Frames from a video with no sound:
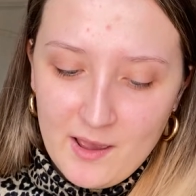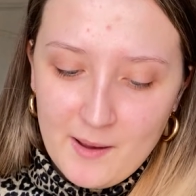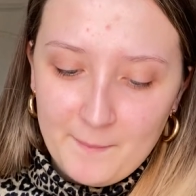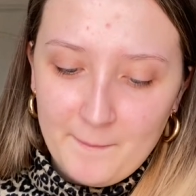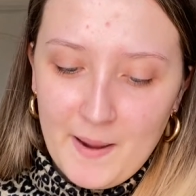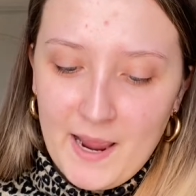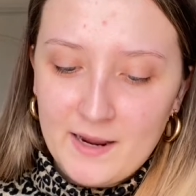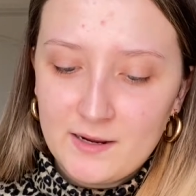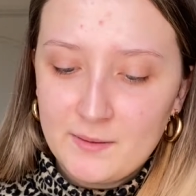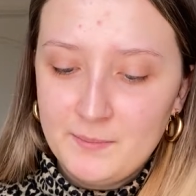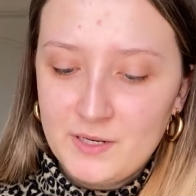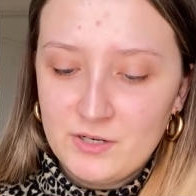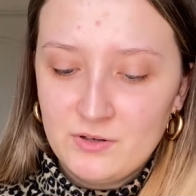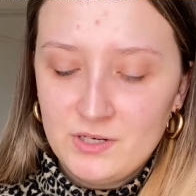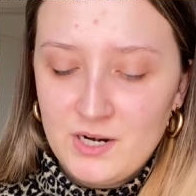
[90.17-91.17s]
MAC
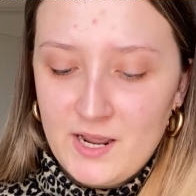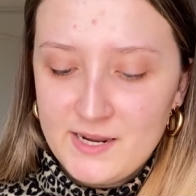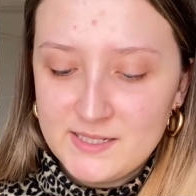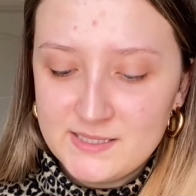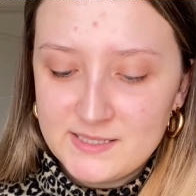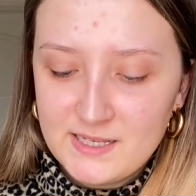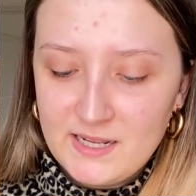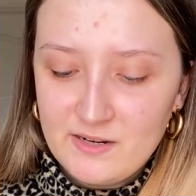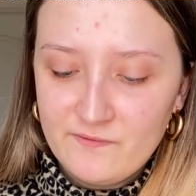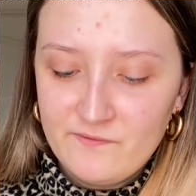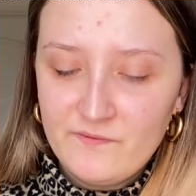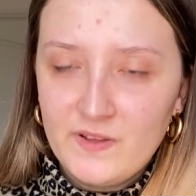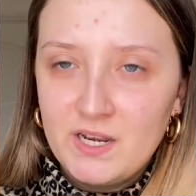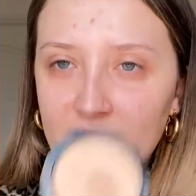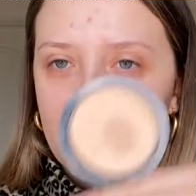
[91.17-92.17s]
Mineralized Skin
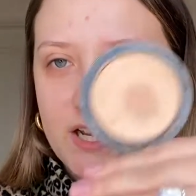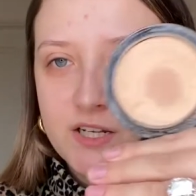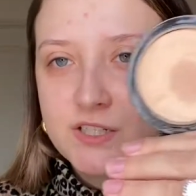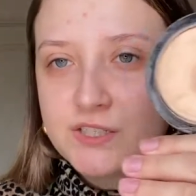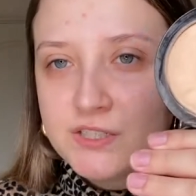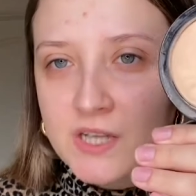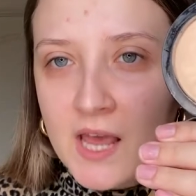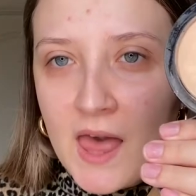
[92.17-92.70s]
Finish,